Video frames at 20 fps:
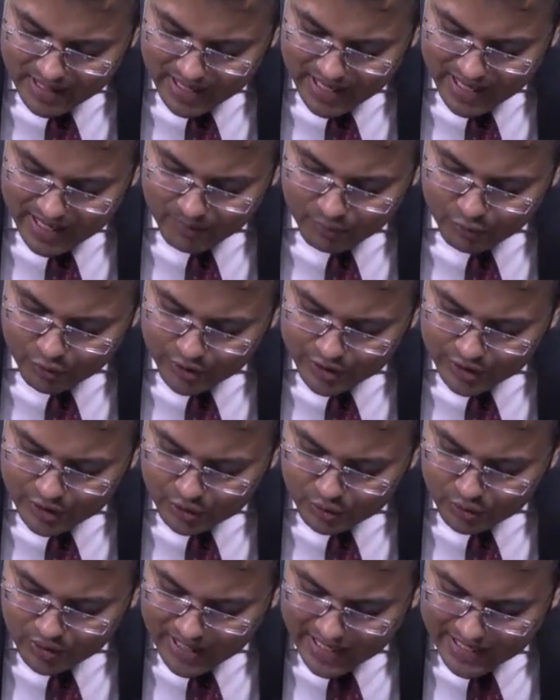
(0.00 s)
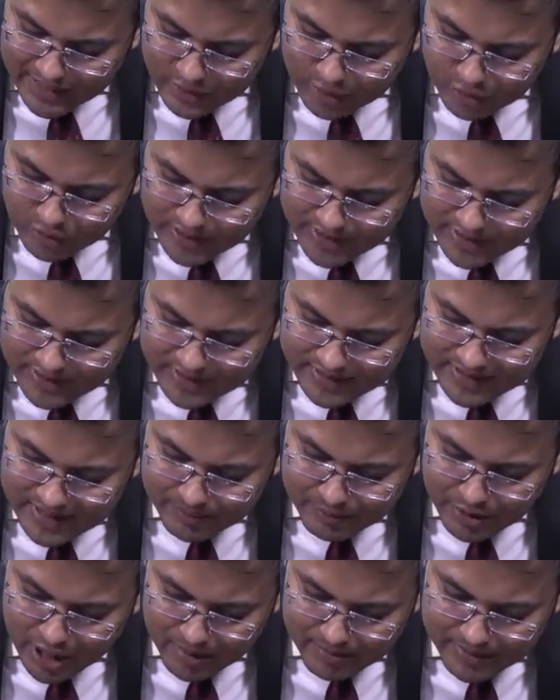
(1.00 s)
I am going to isolate this
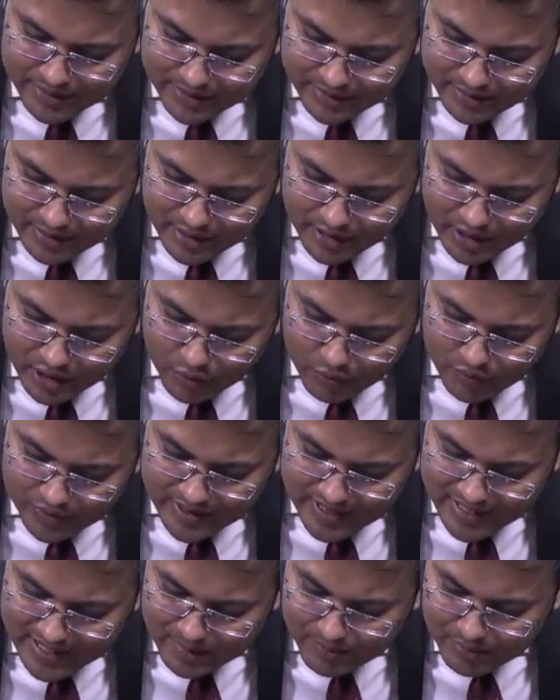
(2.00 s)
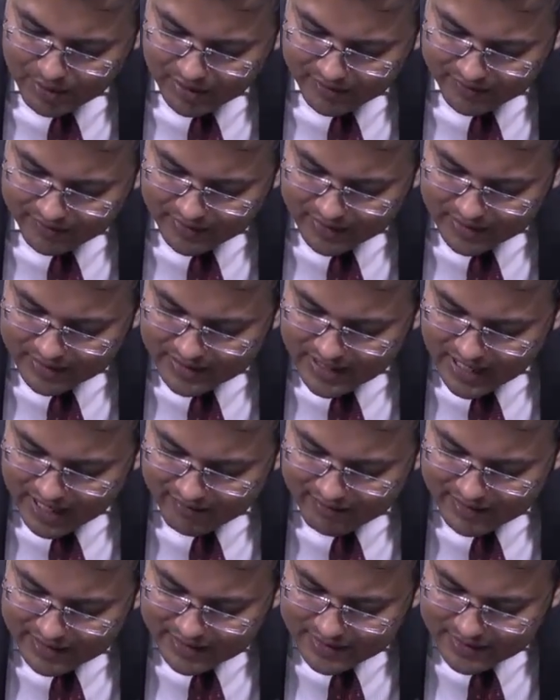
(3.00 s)
abdomen with the help of
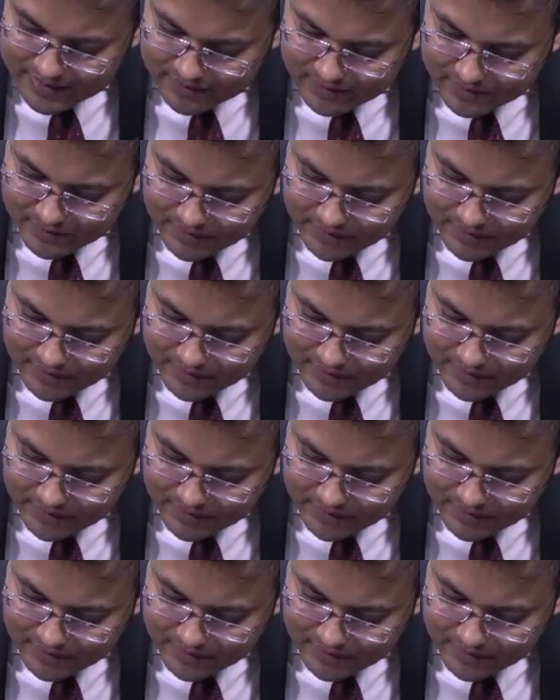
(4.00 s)
towels.